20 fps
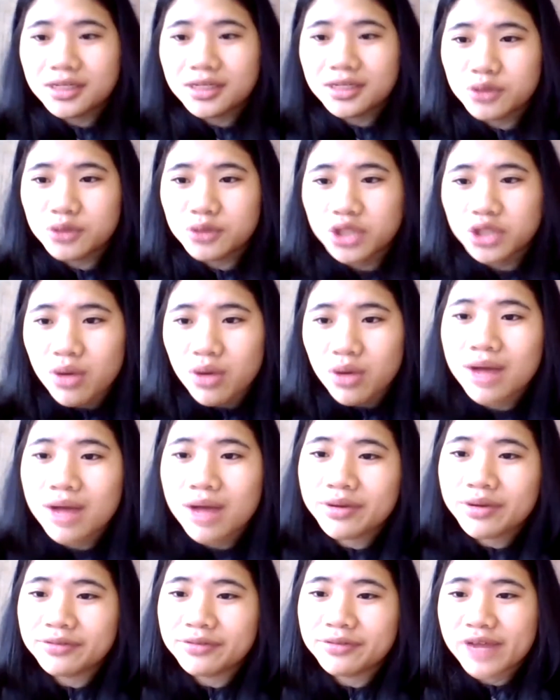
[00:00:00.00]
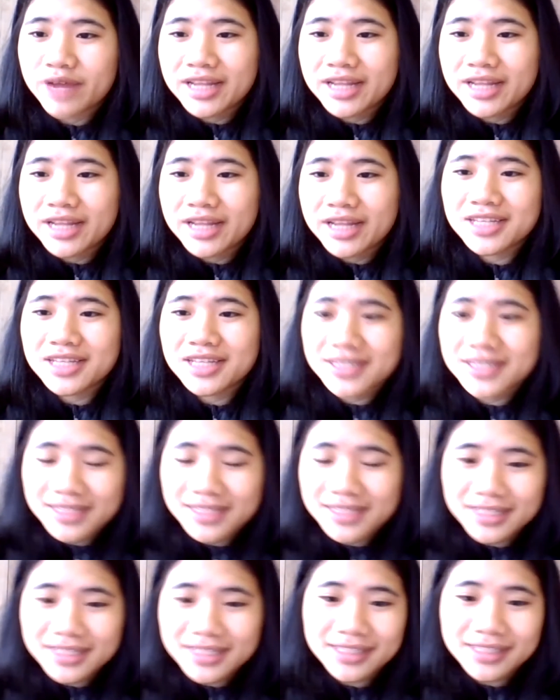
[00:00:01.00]
to show our
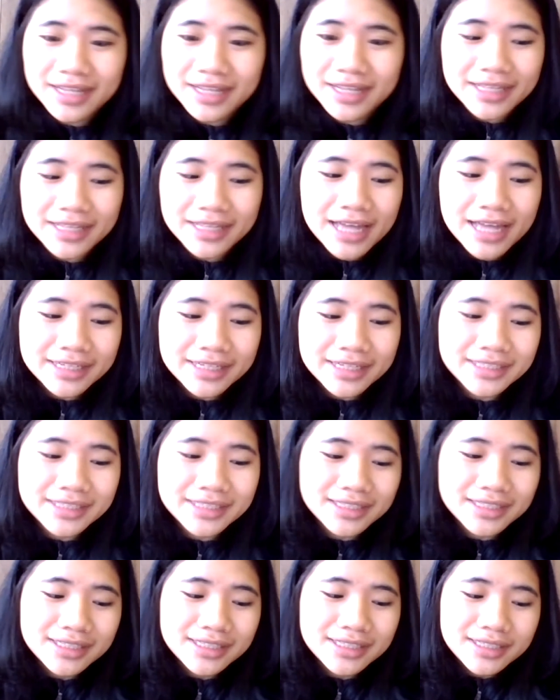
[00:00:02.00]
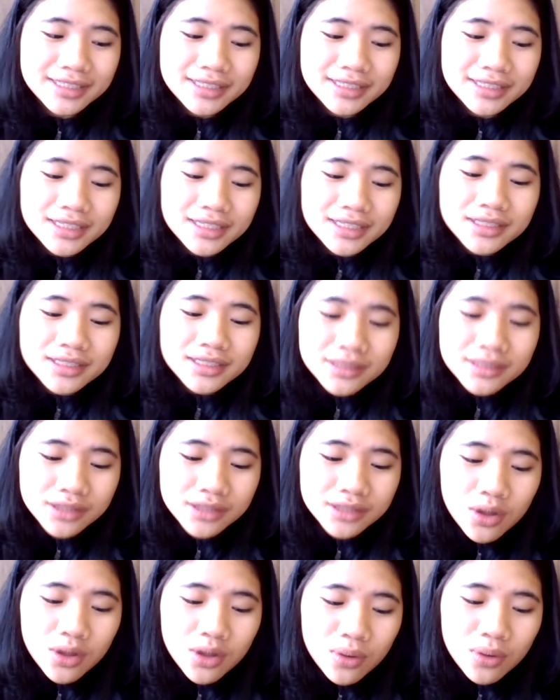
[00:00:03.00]
friendliness like that.
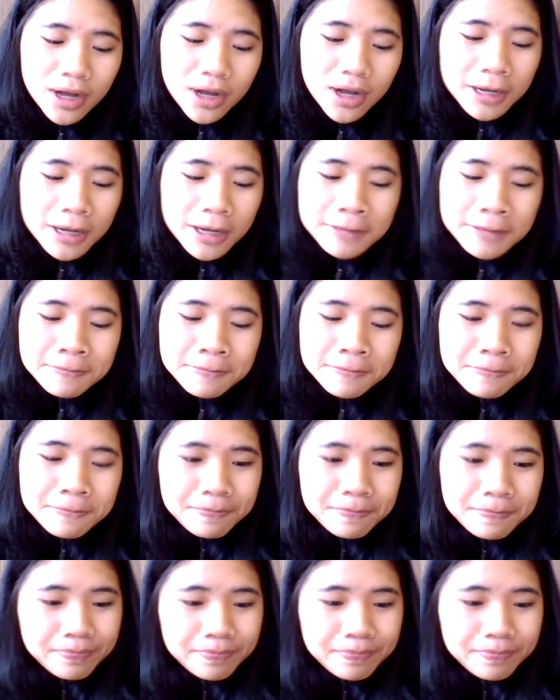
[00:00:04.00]
So um,